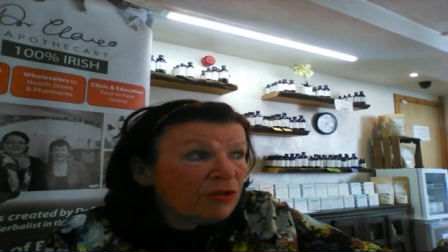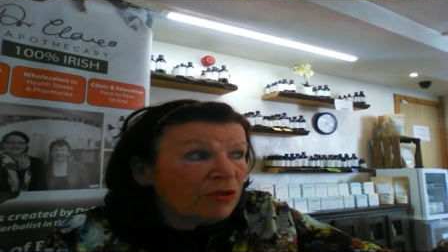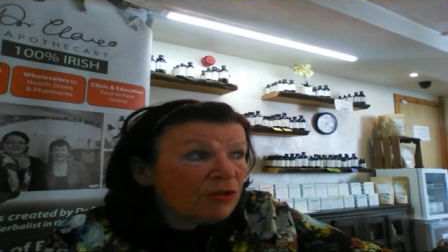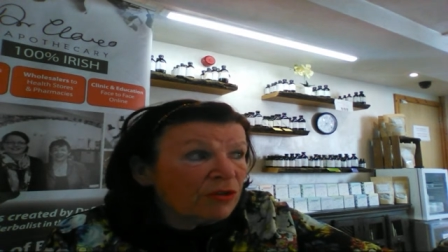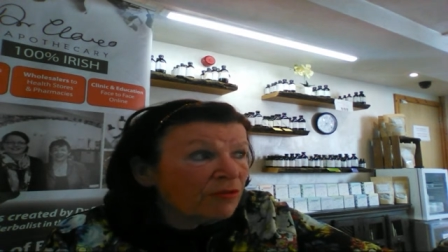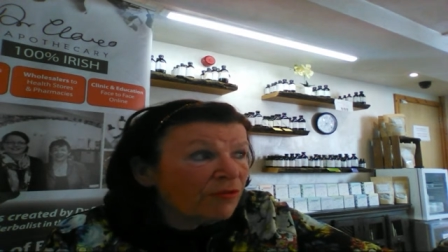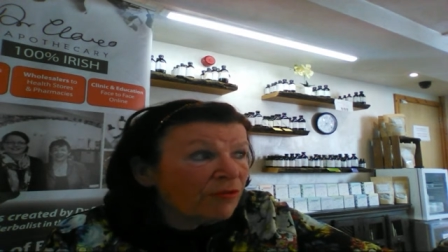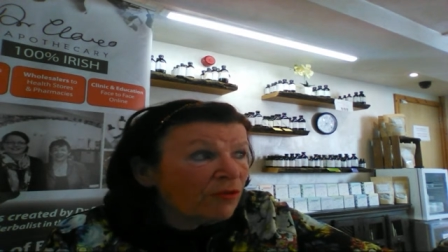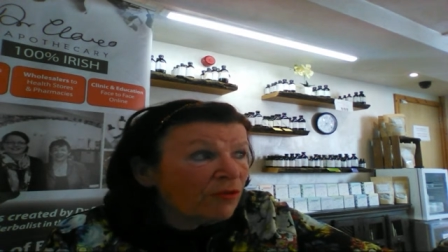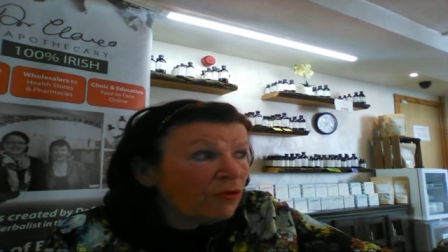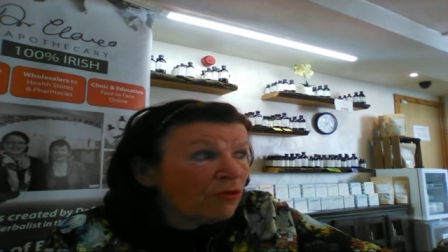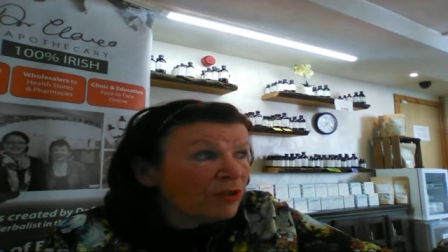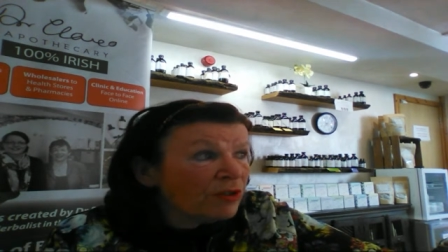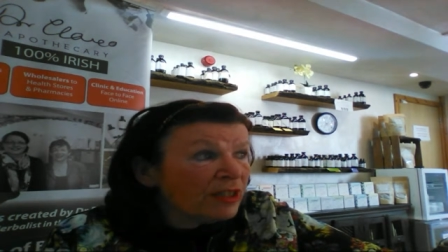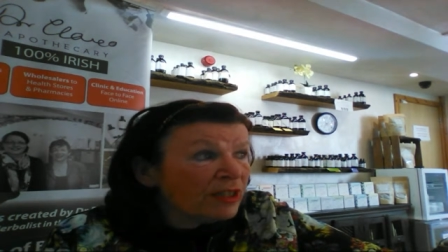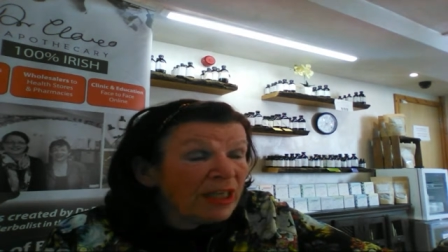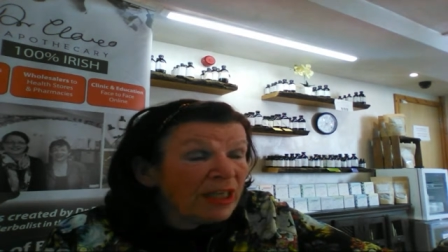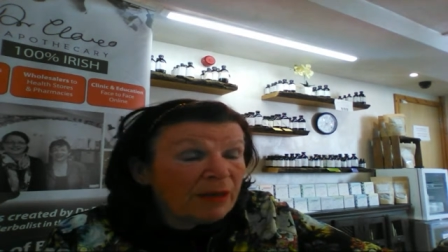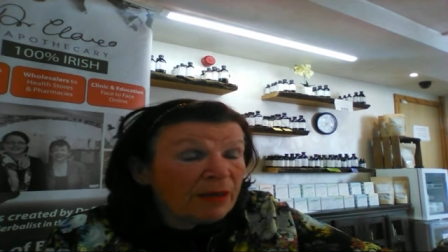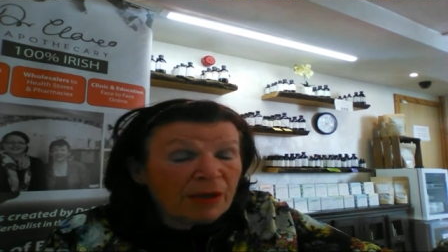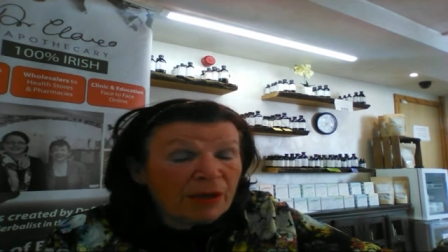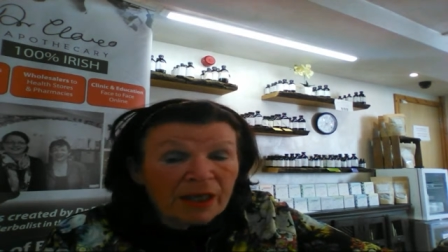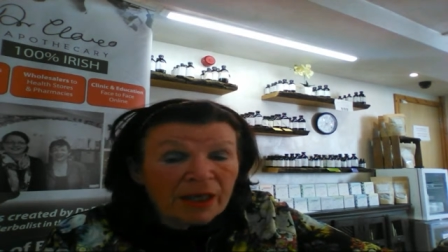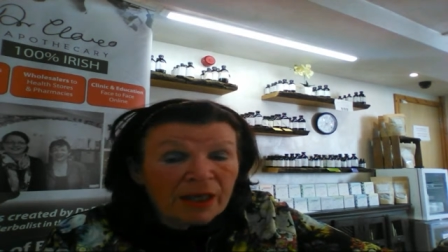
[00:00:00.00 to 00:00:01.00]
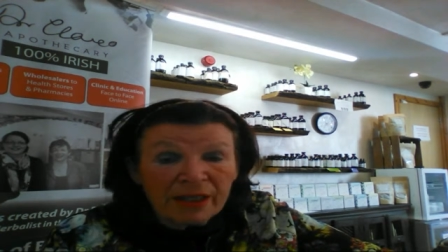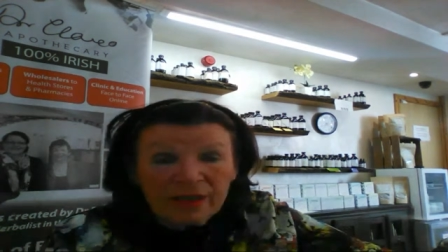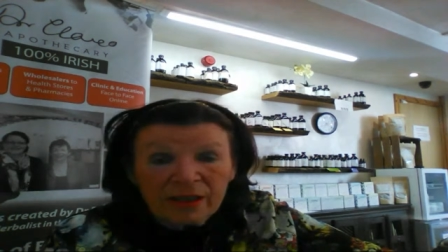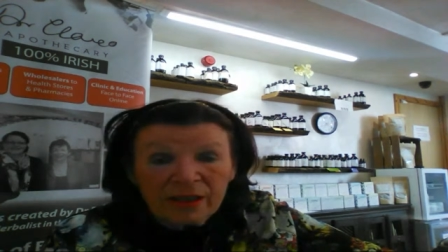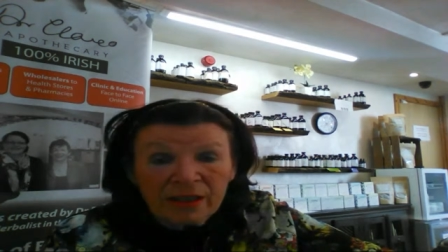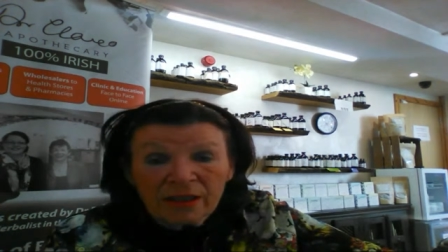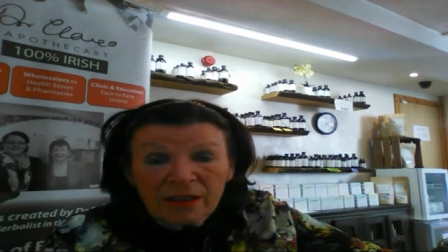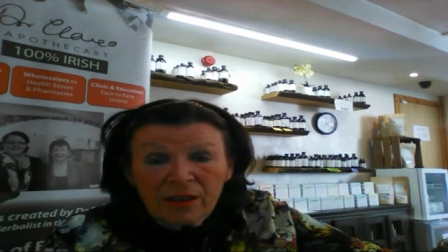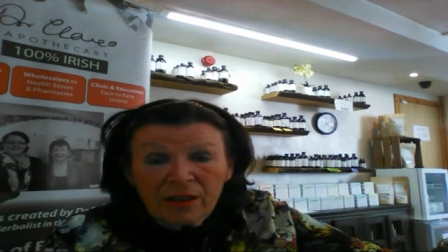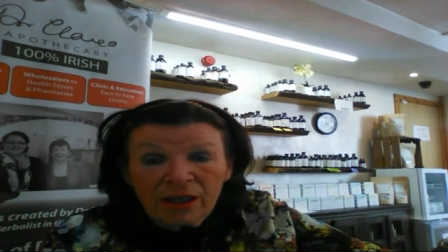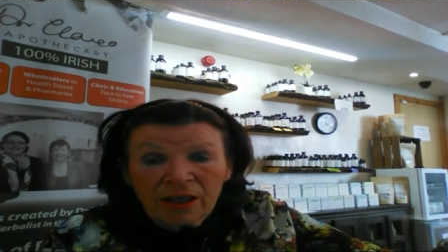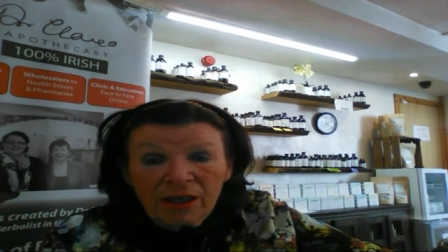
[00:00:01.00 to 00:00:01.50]
for stabilizing
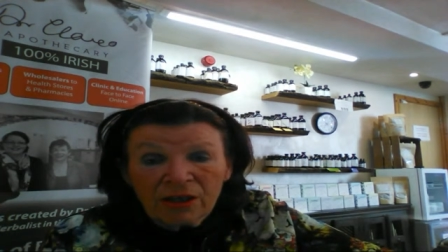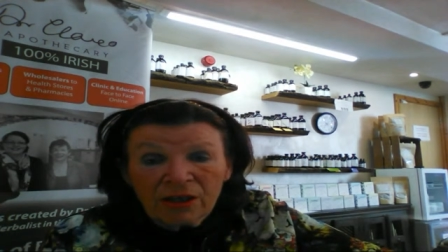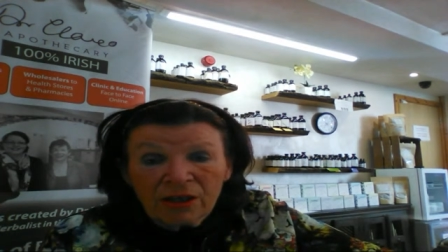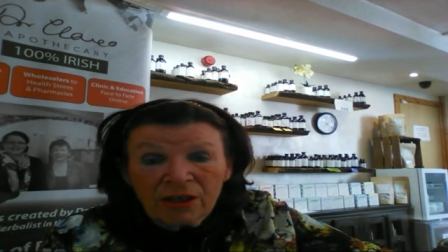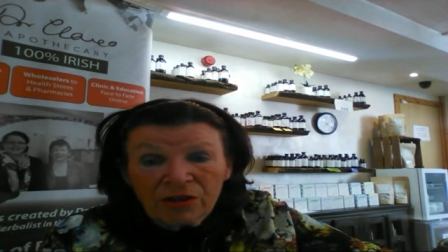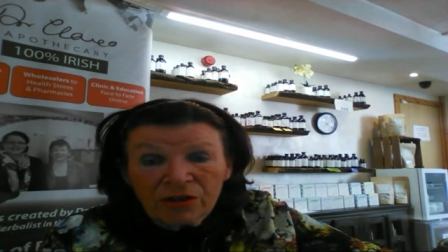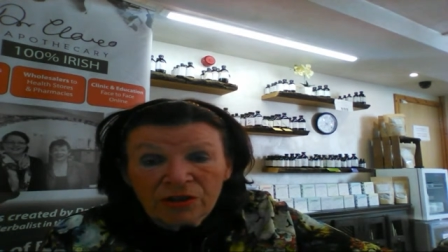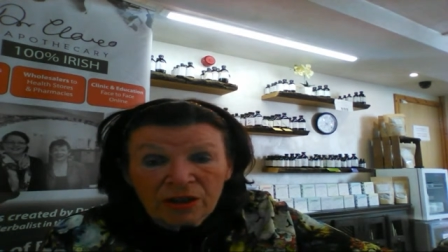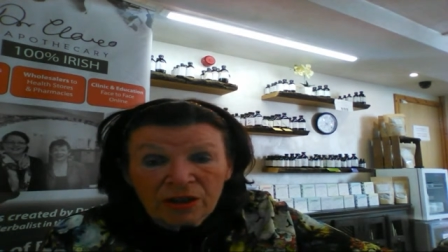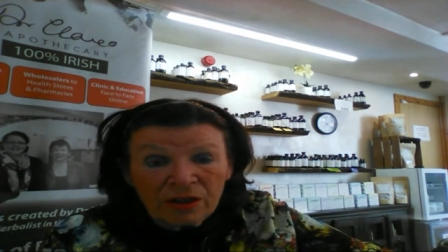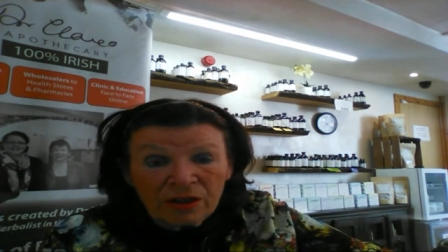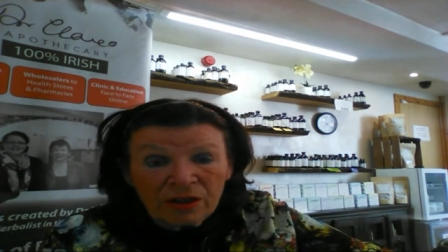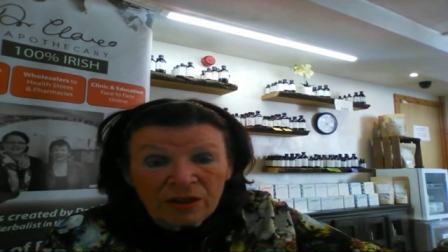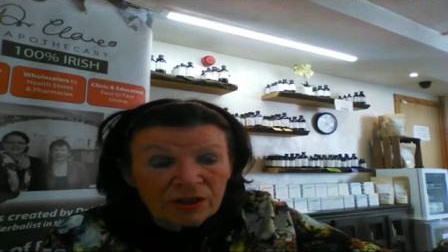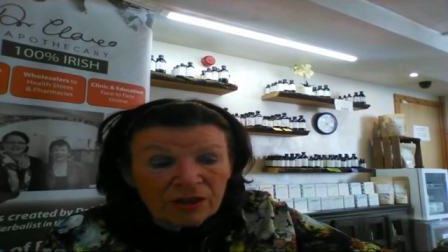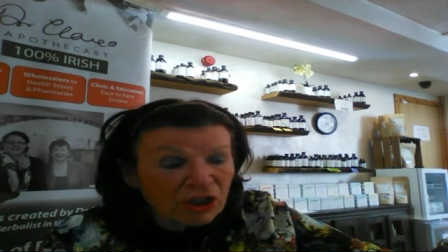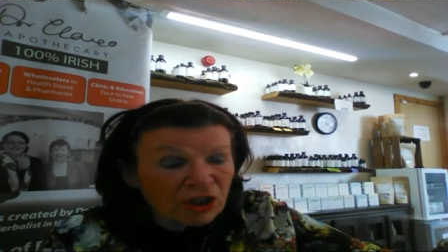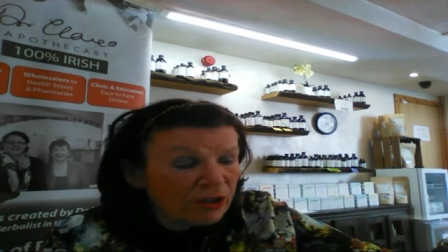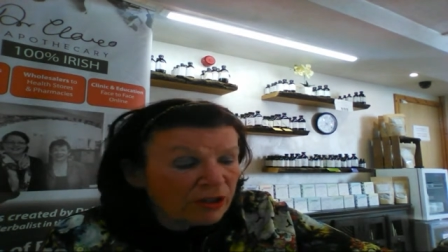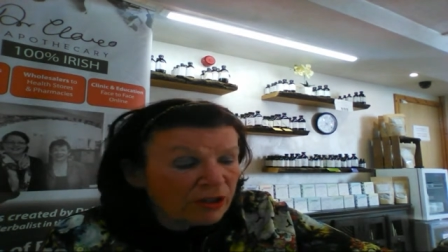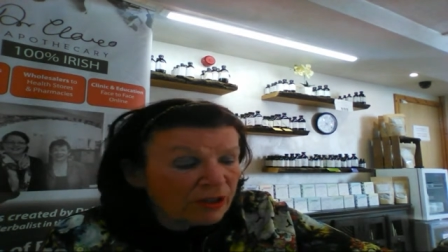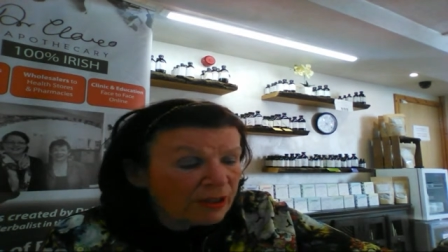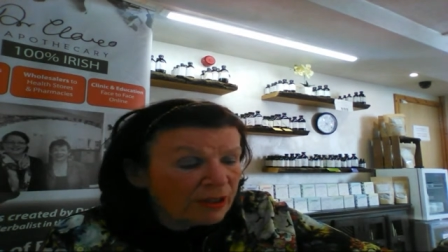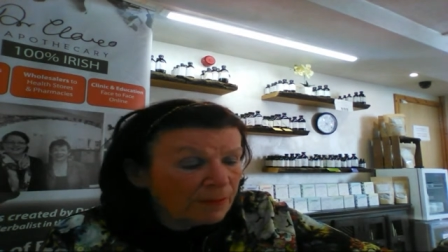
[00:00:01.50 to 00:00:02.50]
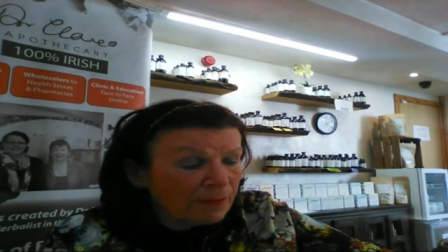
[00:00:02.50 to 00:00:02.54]
allergic conditions.